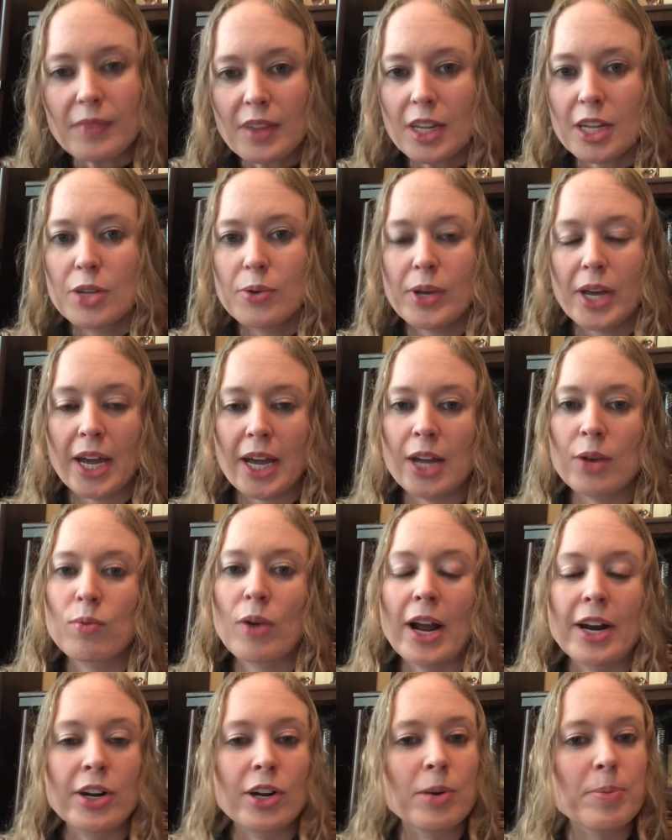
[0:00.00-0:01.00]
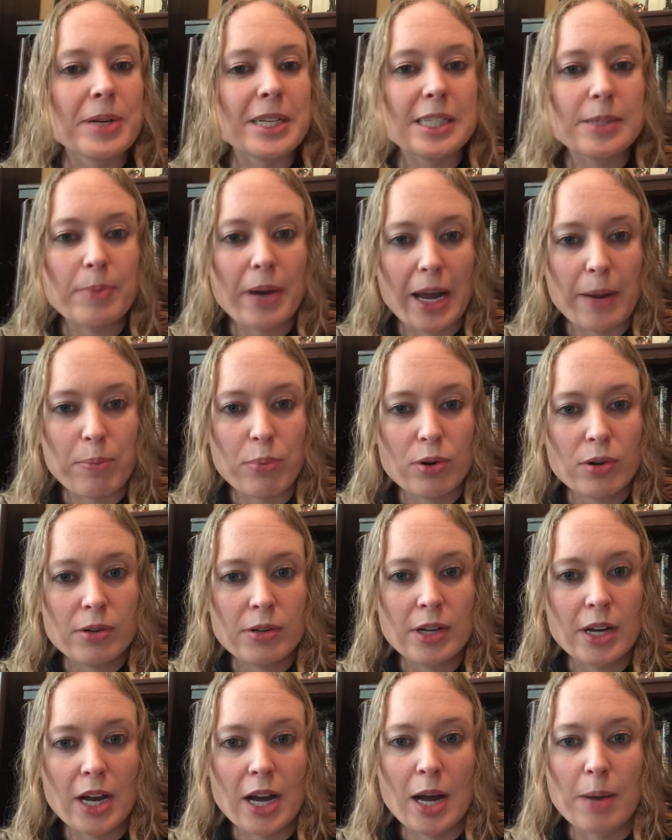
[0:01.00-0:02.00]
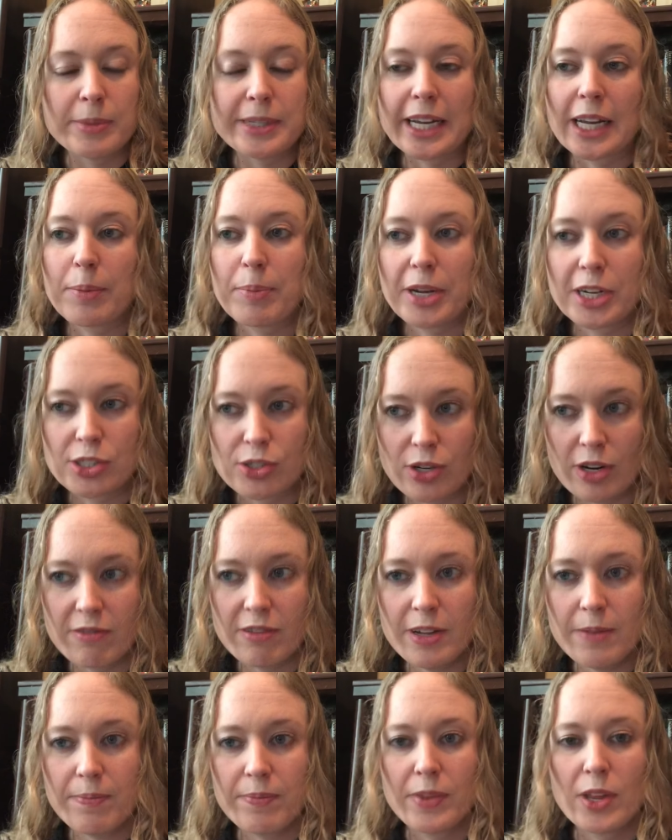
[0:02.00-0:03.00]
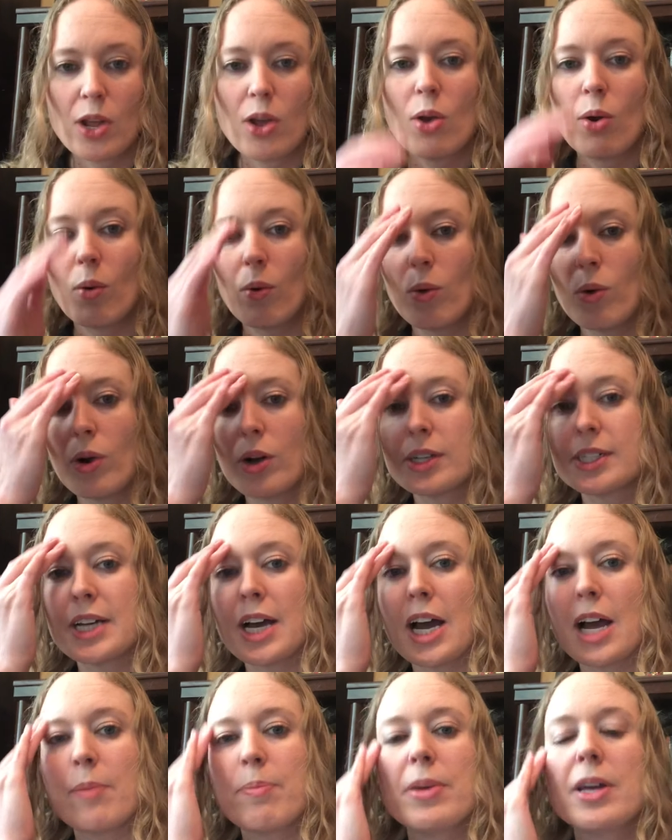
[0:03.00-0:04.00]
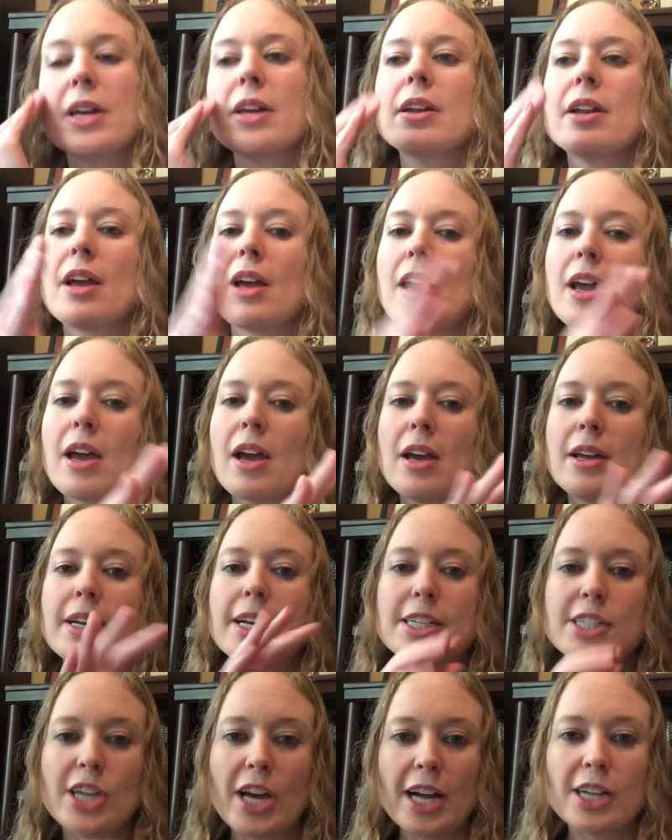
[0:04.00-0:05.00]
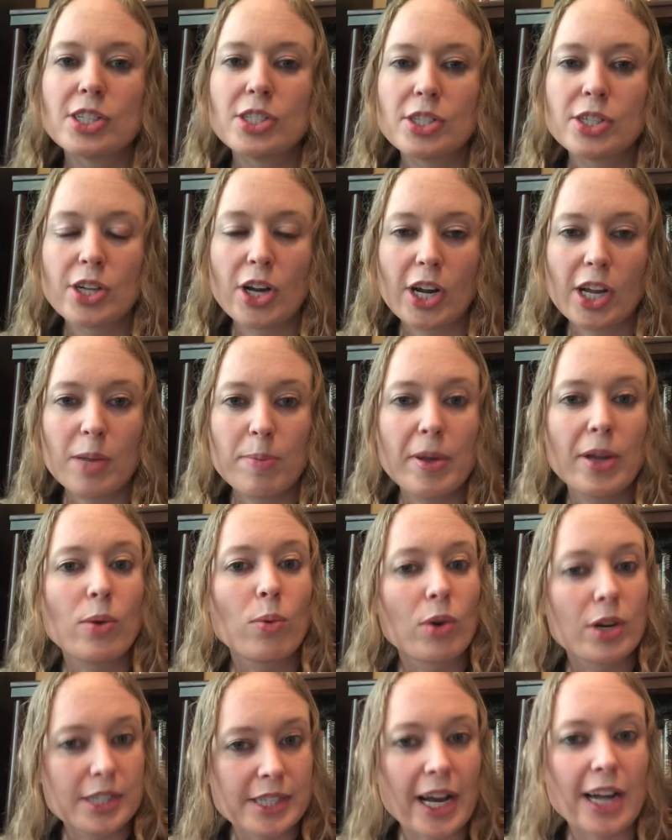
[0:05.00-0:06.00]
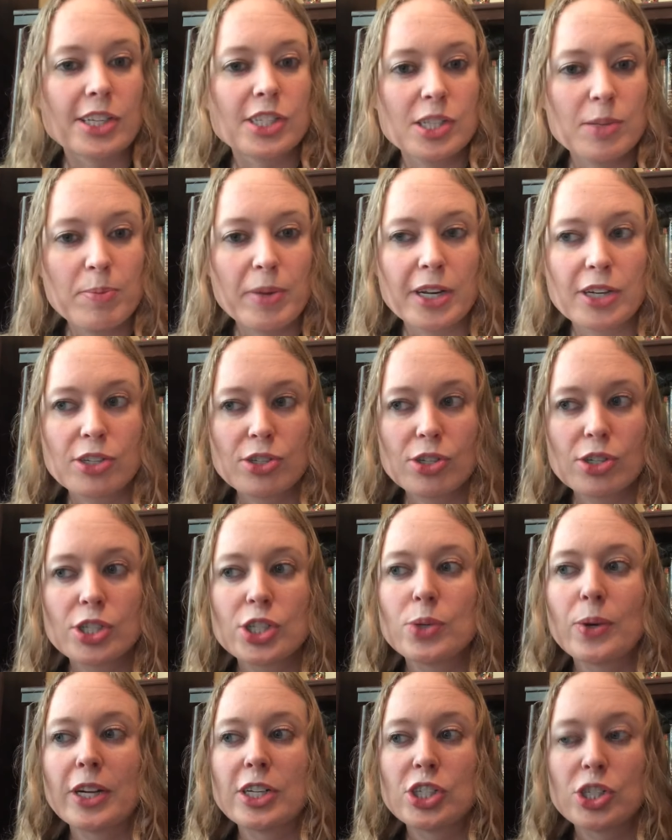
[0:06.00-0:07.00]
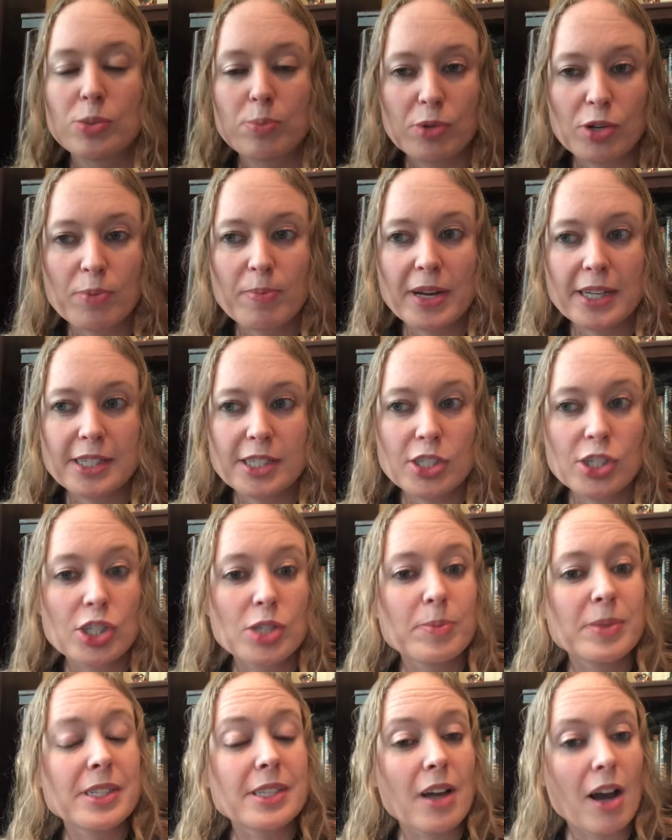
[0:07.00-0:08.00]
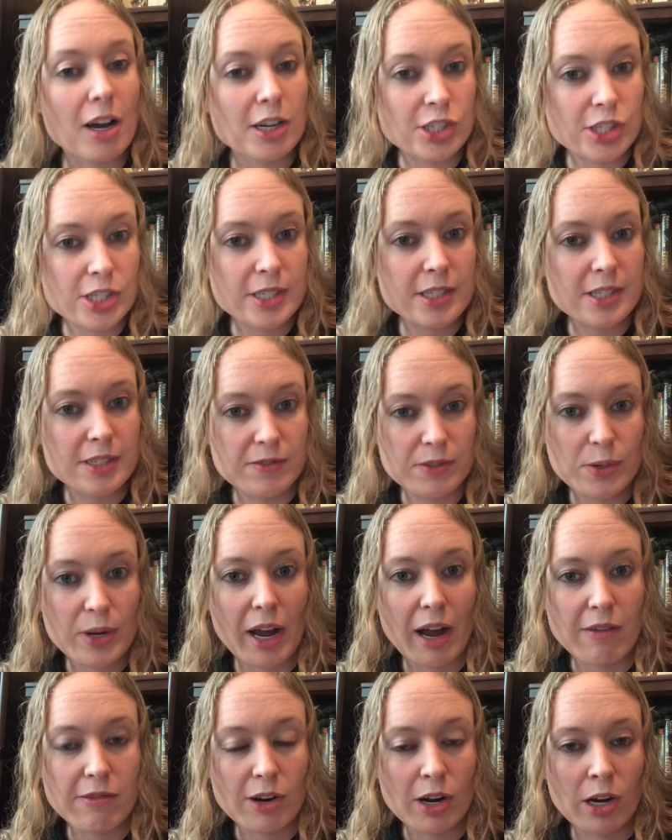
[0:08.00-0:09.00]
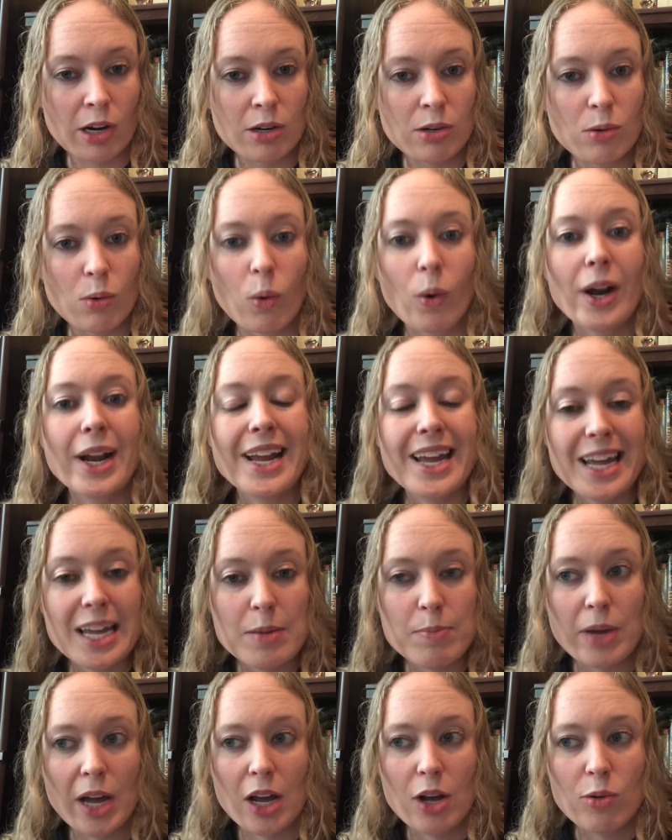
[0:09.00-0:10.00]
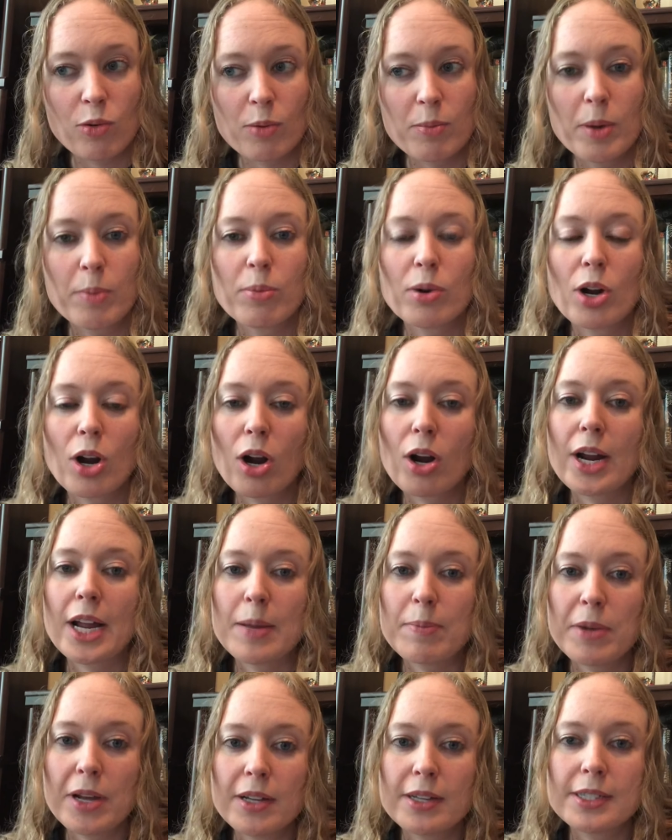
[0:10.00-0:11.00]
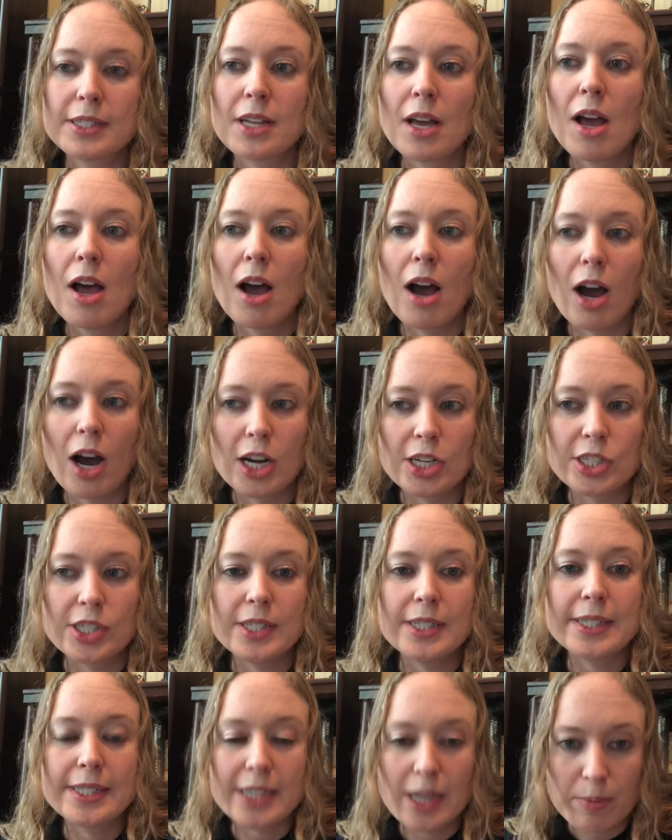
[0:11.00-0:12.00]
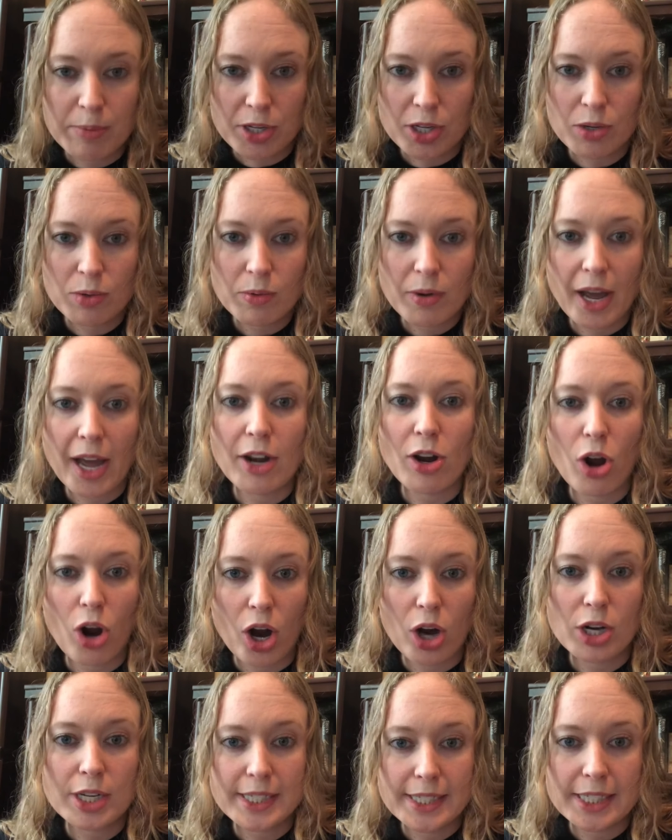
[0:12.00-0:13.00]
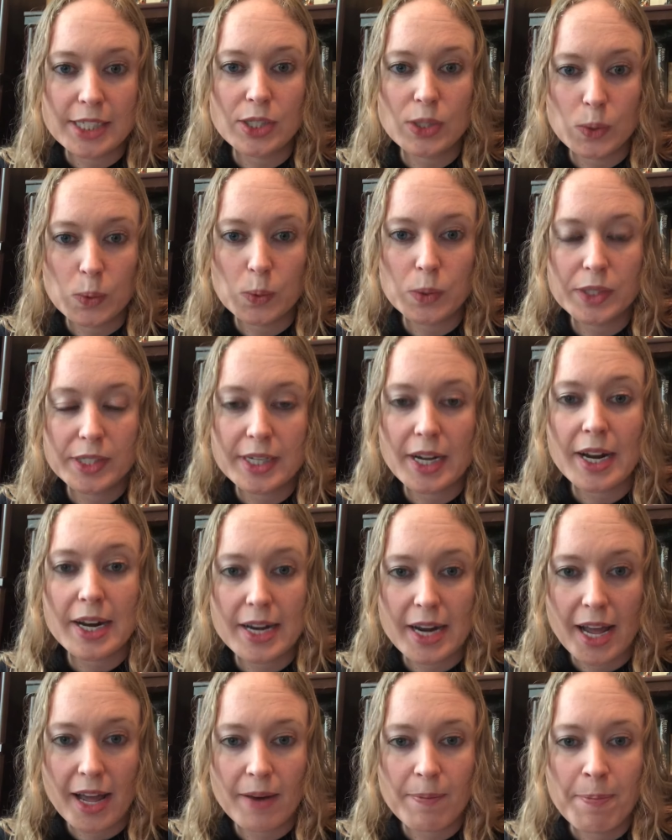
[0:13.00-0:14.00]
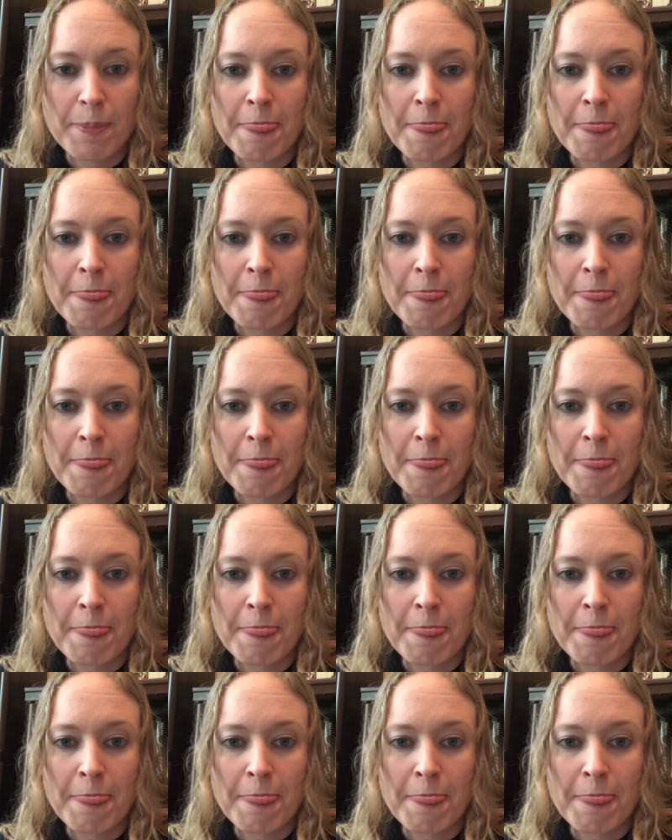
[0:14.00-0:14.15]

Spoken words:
you can write it on a piece of paper, take a picture of it, or type it and attach the document or attach the picture to a Jupyter message to Ms. Hodges if you have her, or an email. Remember, her email is hodgesw@rcschools.net.